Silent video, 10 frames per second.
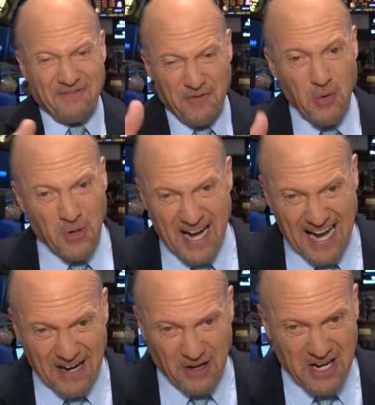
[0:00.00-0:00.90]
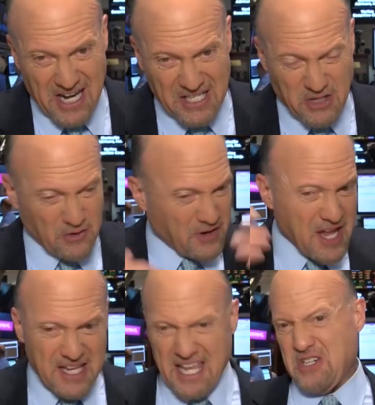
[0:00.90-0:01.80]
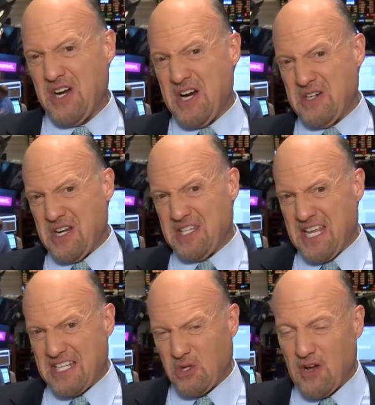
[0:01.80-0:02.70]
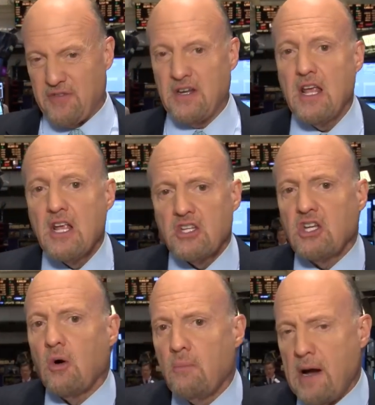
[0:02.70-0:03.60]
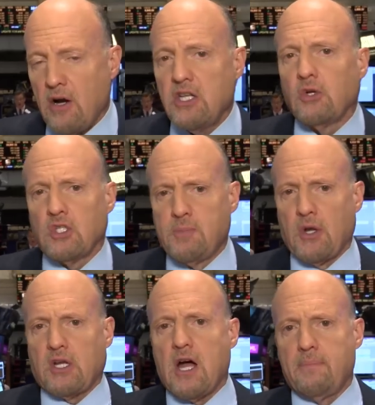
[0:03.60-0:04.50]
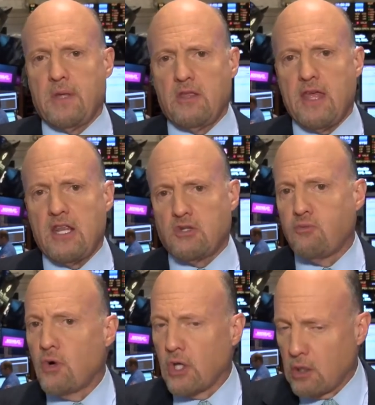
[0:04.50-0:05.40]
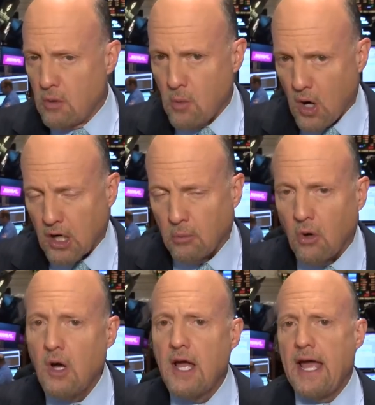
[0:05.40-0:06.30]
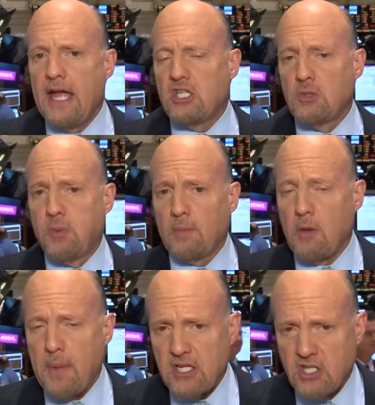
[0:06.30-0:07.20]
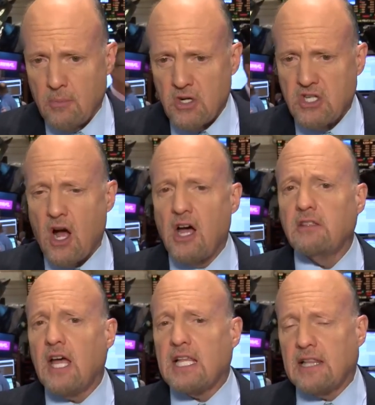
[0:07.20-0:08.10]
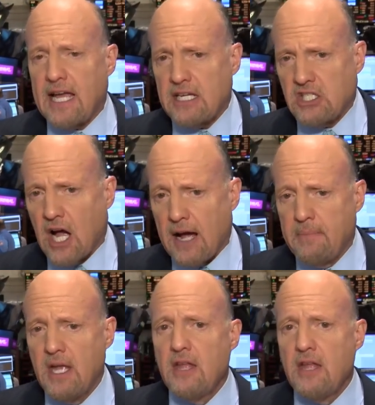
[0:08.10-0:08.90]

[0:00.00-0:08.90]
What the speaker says: fewer haircuts or get your hair done less often. So Mary Dillon's built a company that is really remarkable, and she's put up the best numbers. Unlike last time,